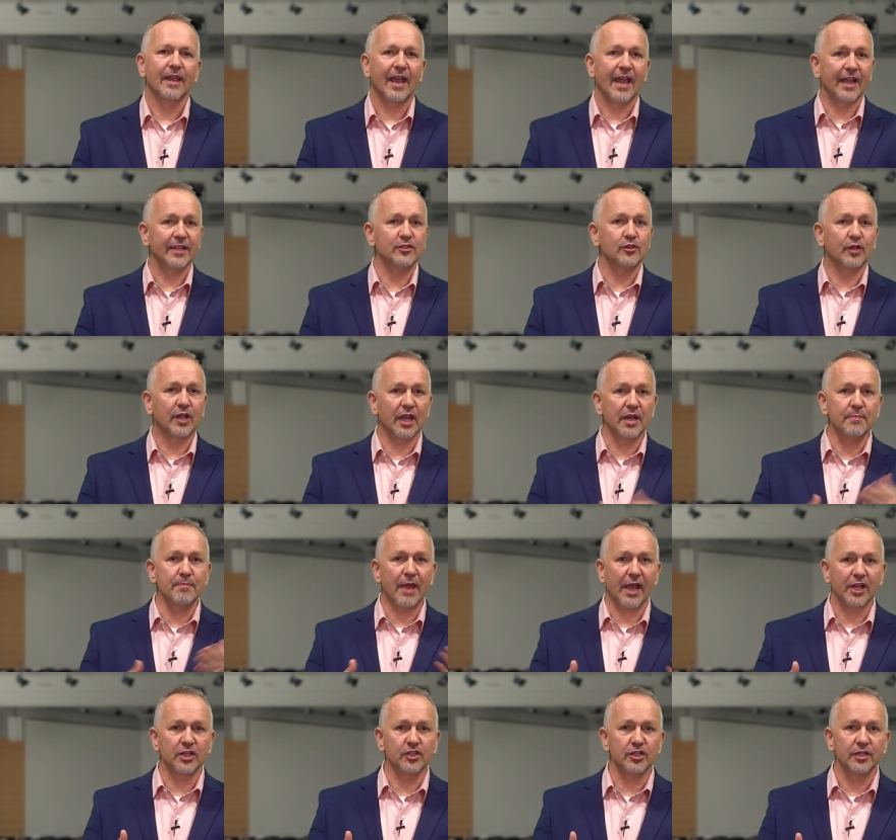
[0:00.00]
As you can
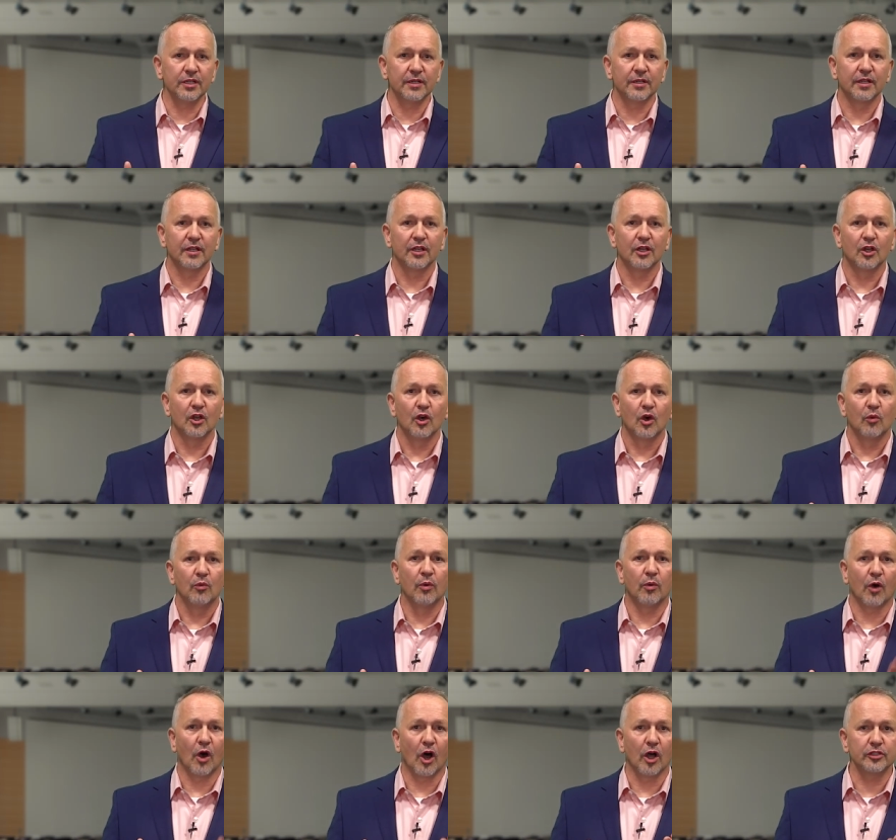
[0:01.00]
imagine, we
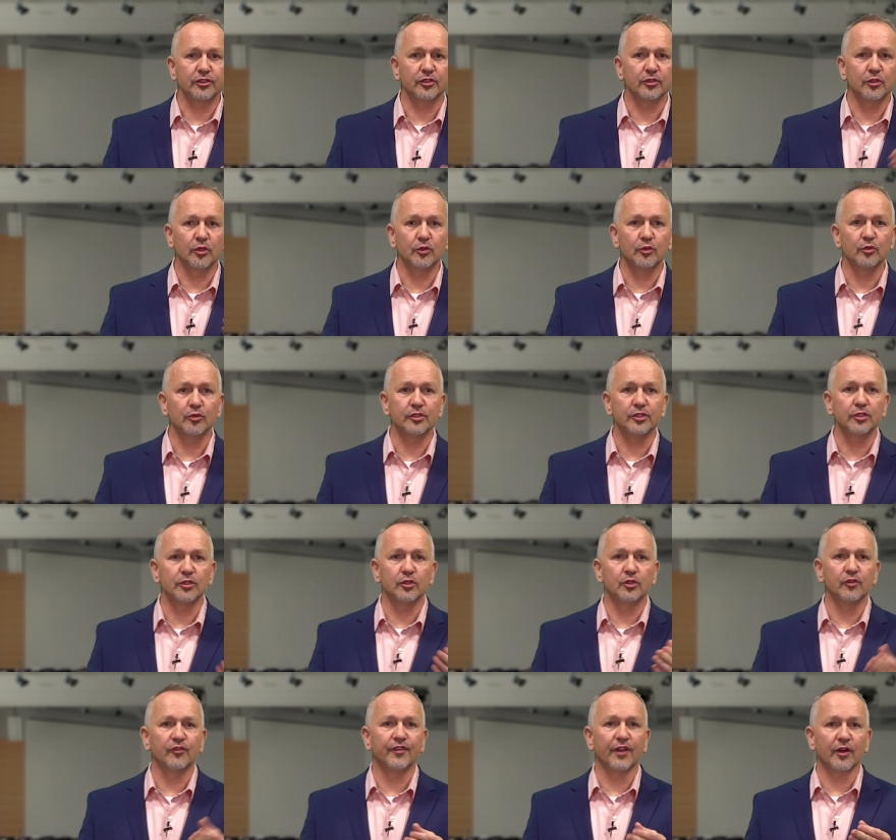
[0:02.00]
will also introduce you
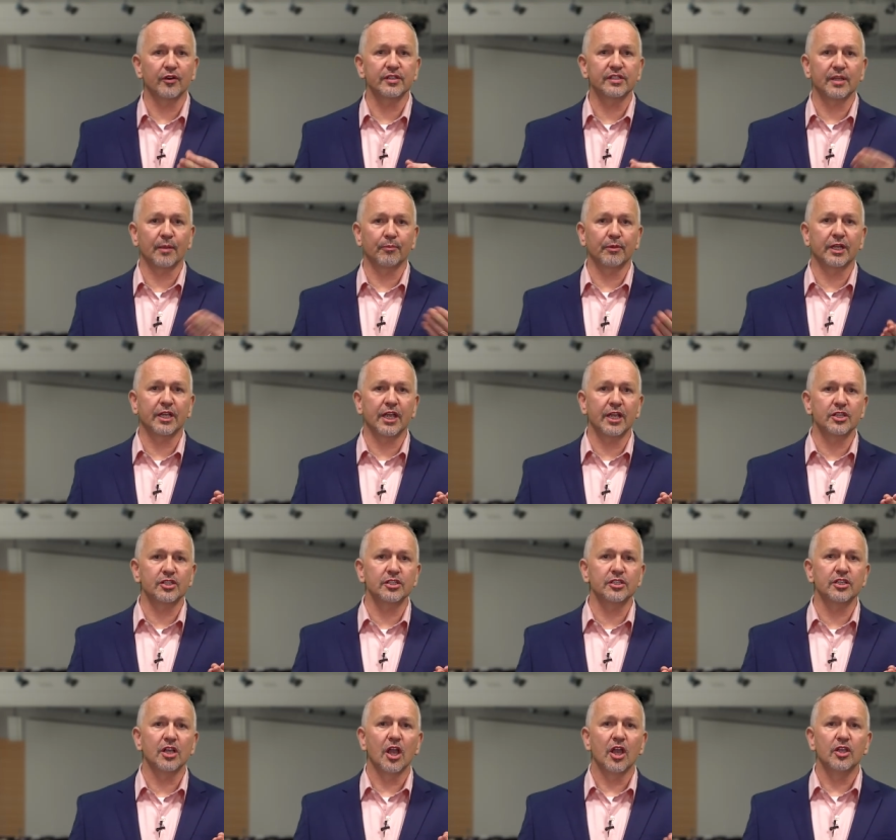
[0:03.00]
to various
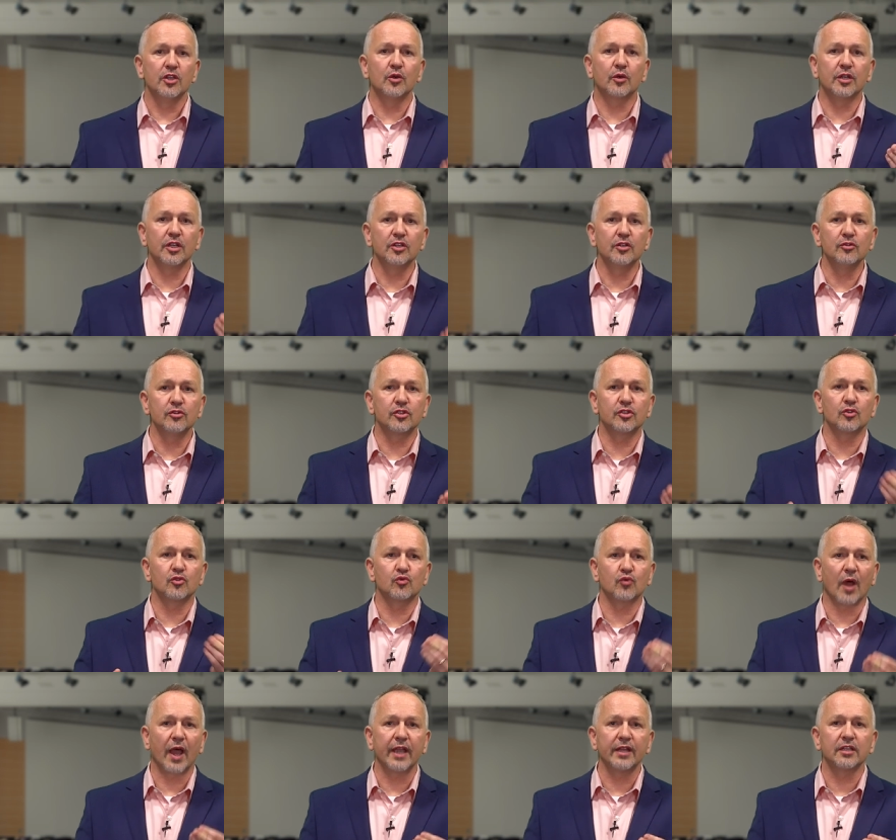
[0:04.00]
applications you can use to
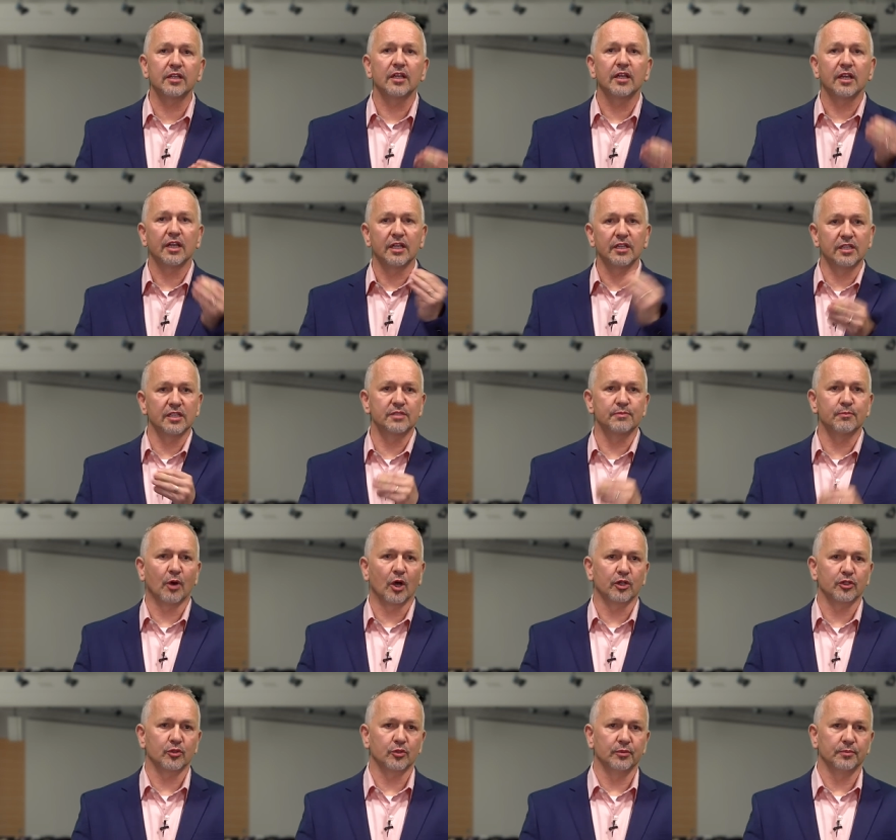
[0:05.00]
write in this
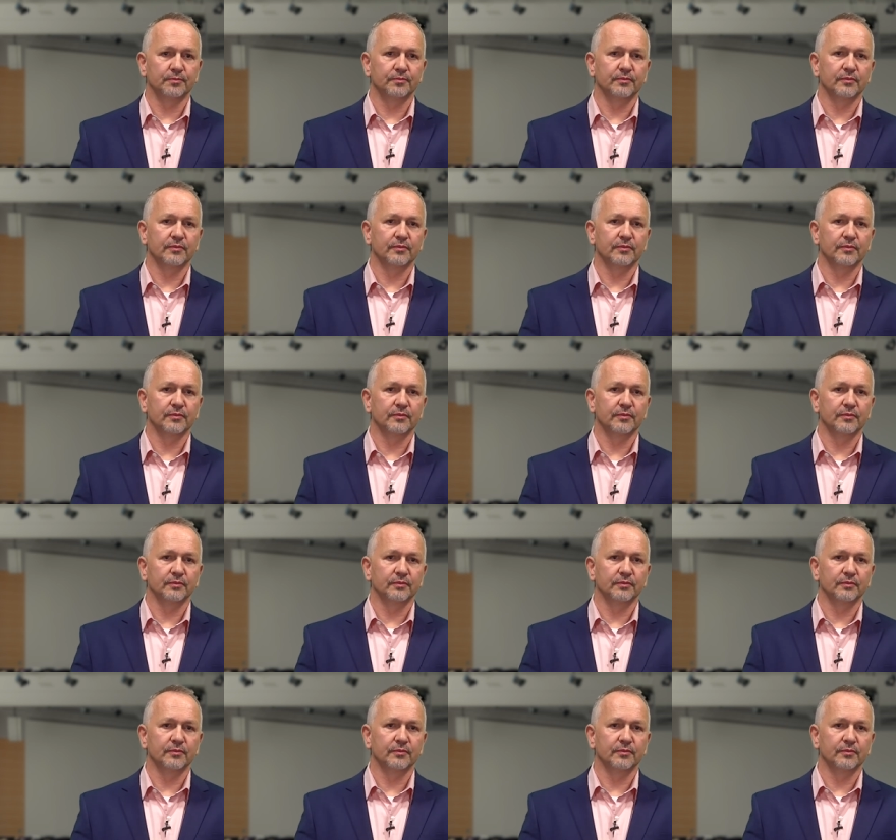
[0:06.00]
module.